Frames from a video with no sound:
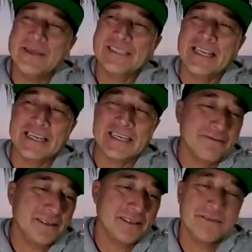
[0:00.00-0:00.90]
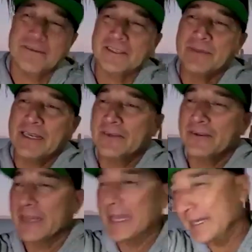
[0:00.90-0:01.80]
me a second to fix my
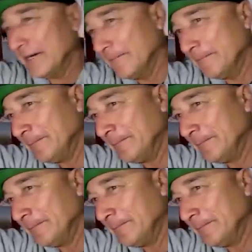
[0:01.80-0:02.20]
little light here.